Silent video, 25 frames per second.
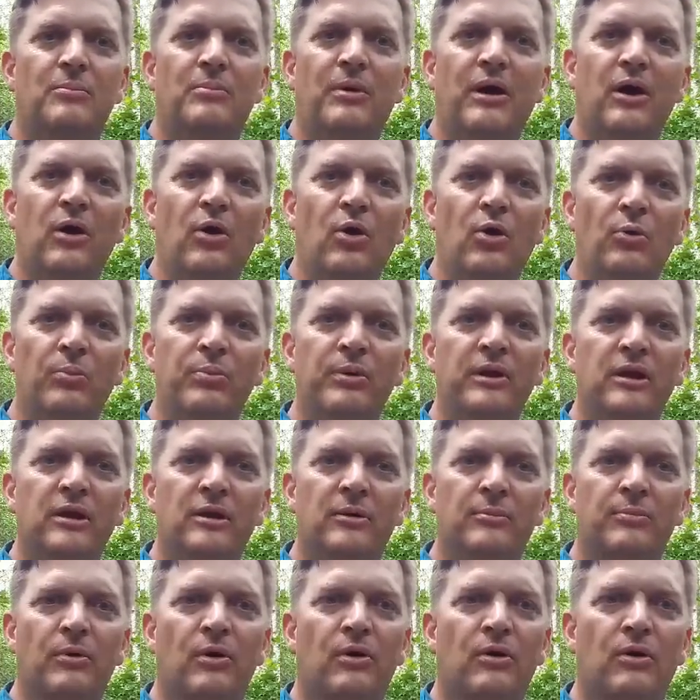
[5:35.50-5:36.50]
by
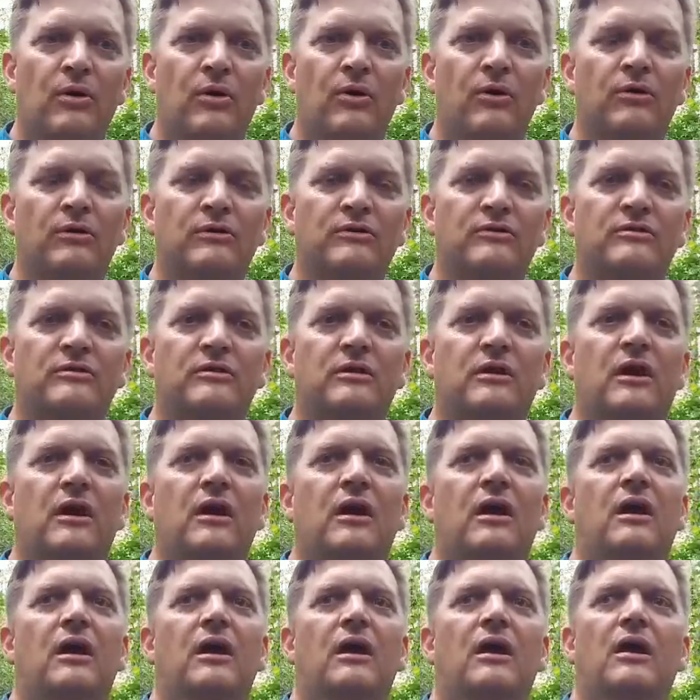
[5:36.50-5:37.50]
opening up our hearts
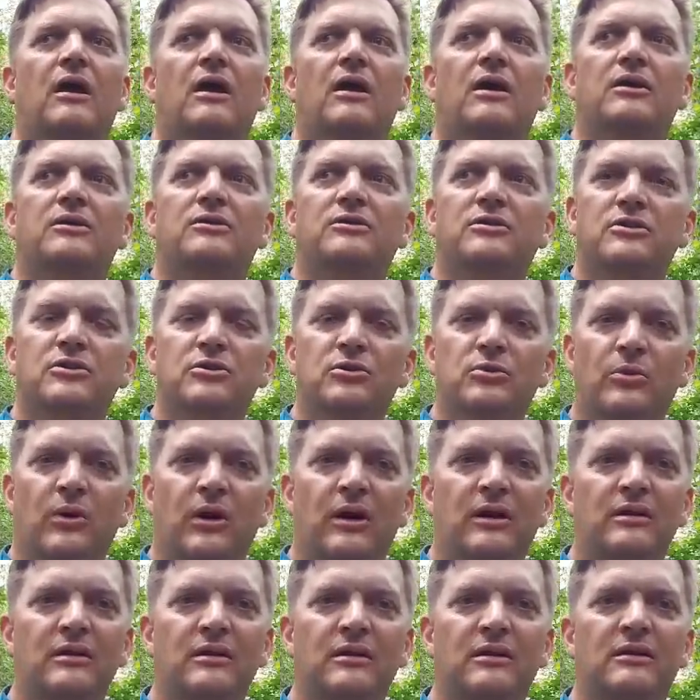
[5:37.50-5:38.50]
to
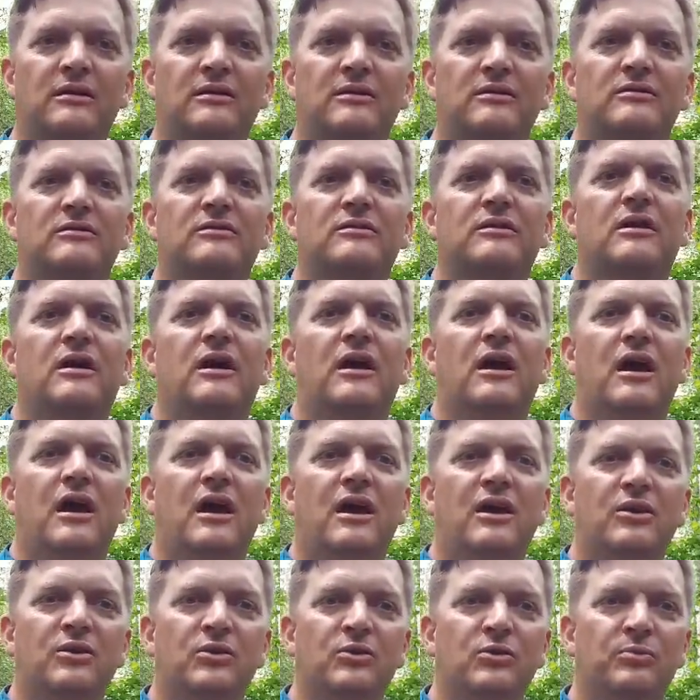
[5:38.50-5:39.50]
new ideas
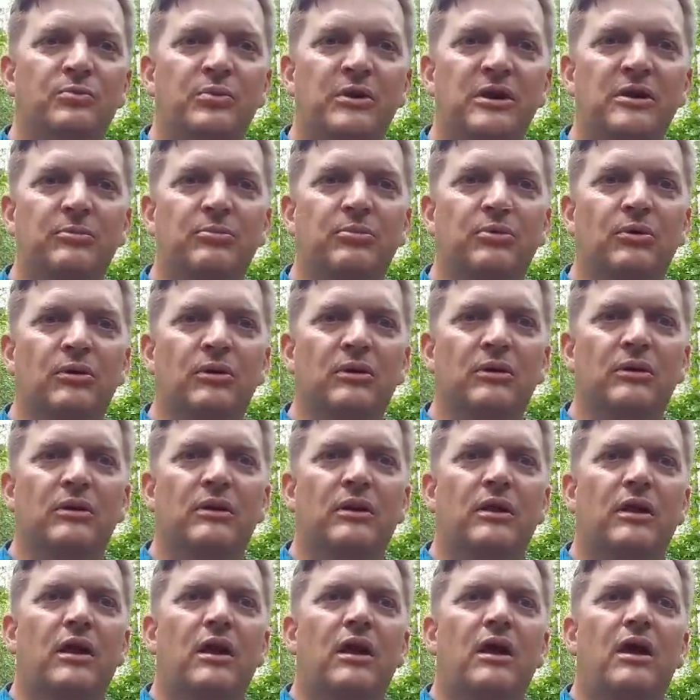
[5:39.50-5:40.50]
and new people
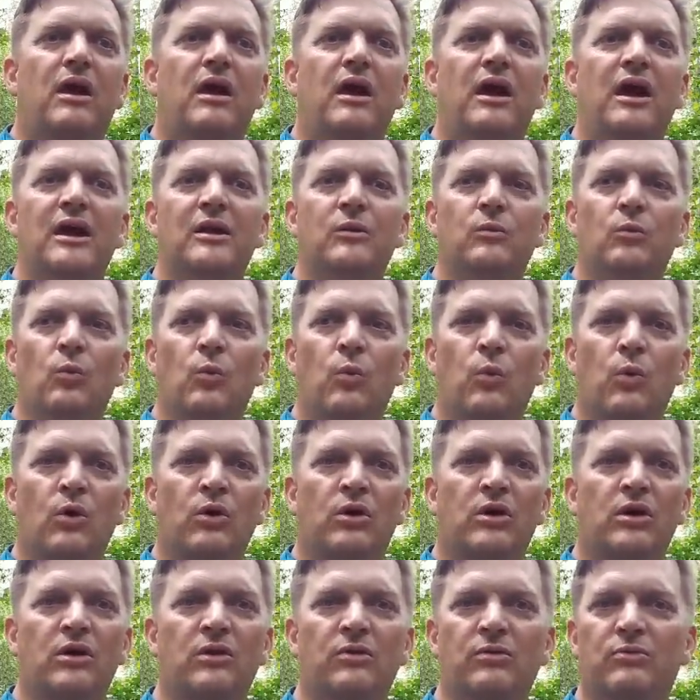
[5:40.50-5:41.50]
and
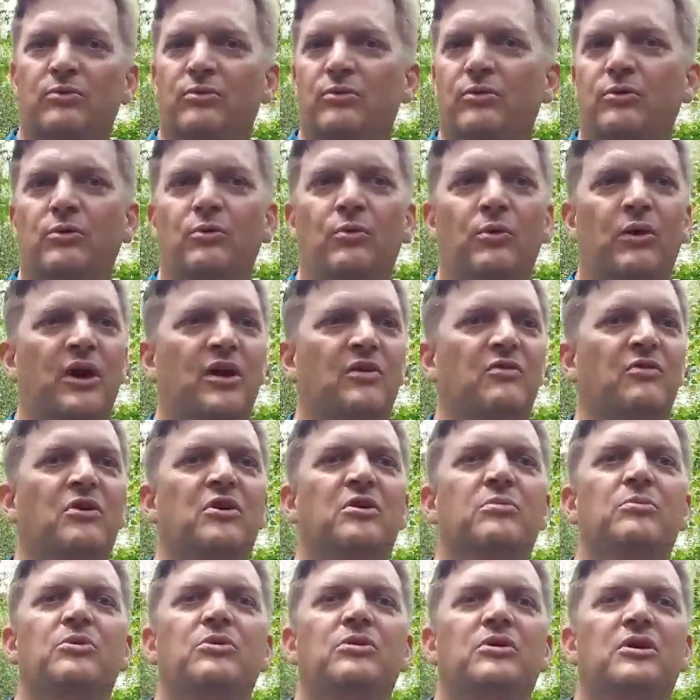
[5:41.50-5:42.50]
working through
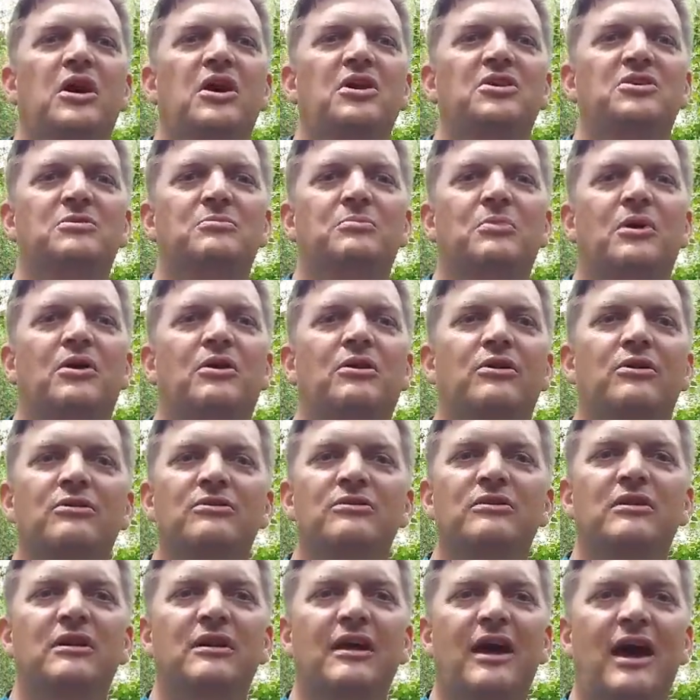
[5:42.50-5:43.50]
whatever communication
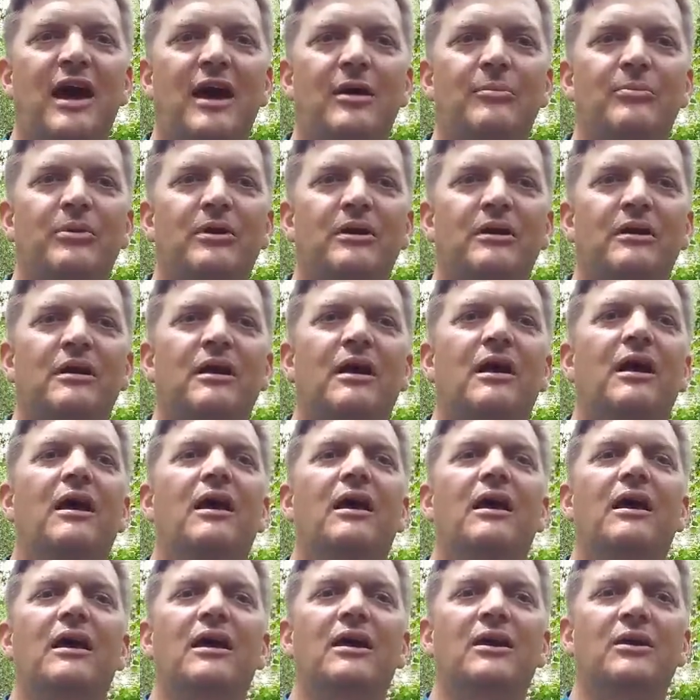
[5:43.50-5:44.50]
barriers need to happen
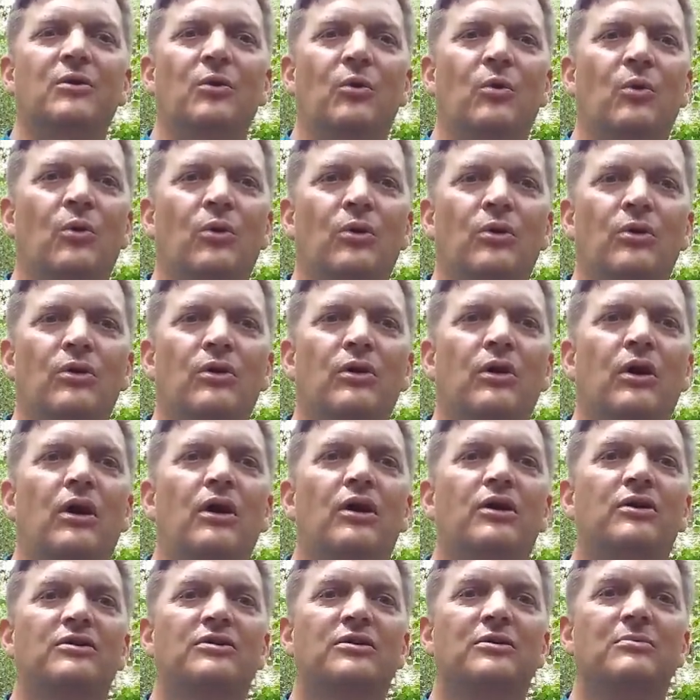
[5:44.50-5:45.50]
in order
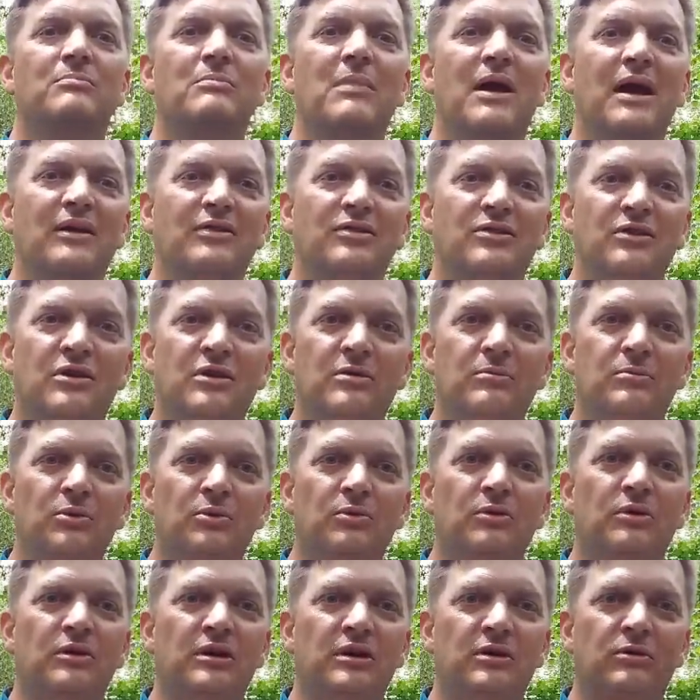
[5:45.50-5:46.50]
to make the
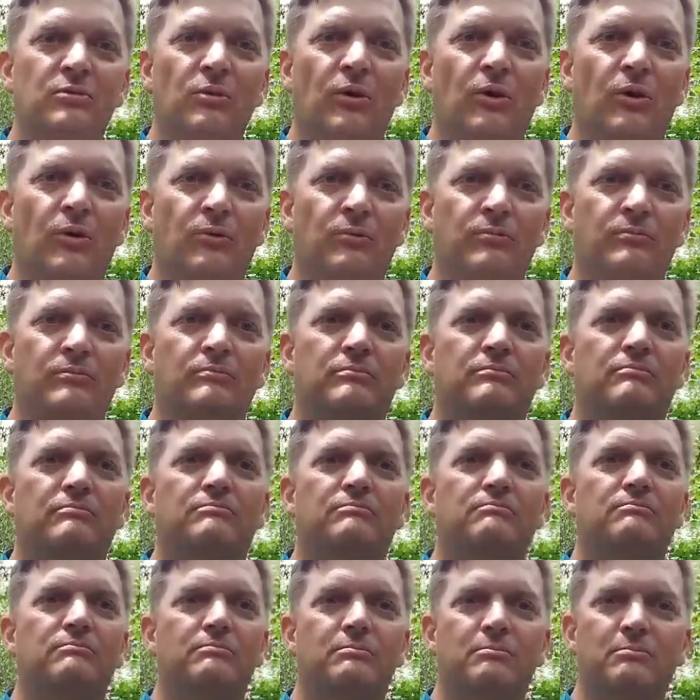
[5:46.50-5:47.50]
community grow.
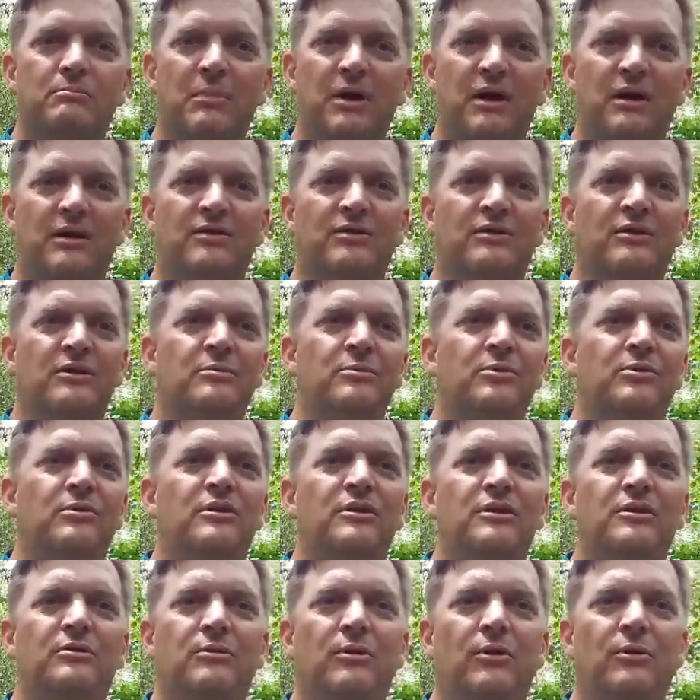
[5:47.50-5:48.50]
Making the
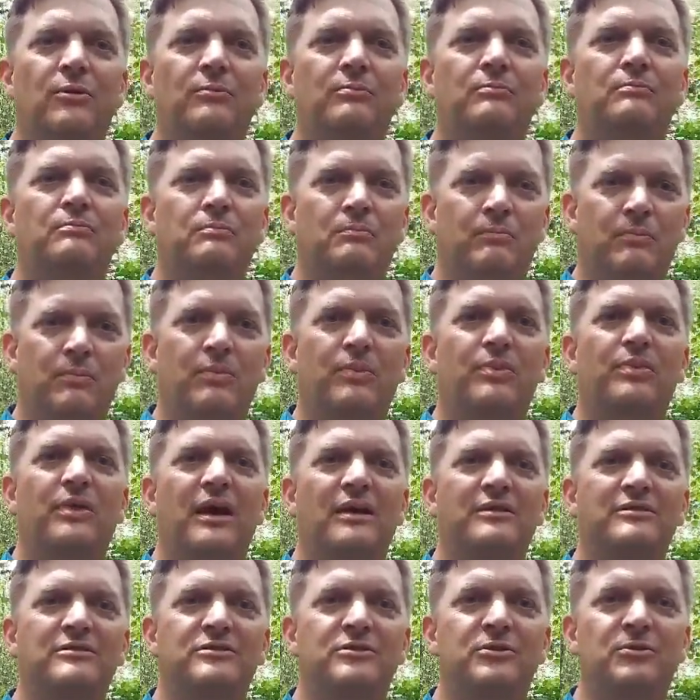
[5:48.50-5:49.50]
community grow,
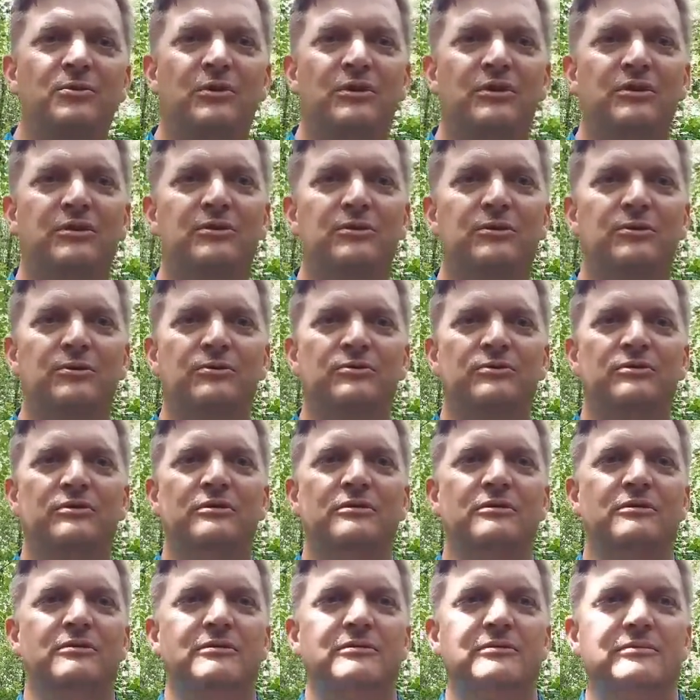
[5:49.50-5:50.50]
that's doing the do's.